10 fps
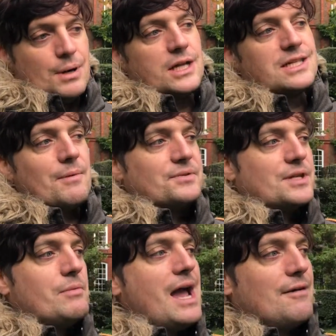But some people
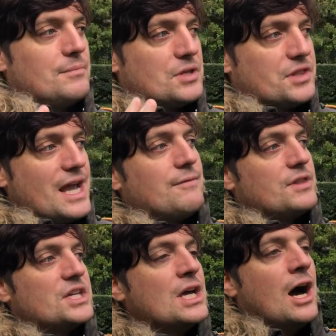say we have him to thank
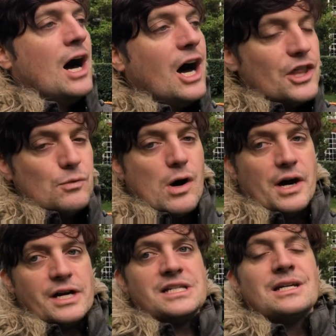for this.
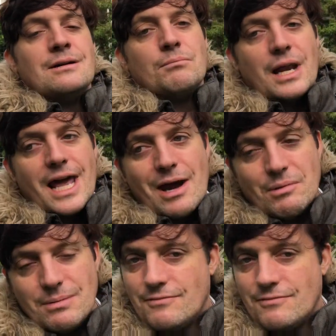Otherwise, Blair would have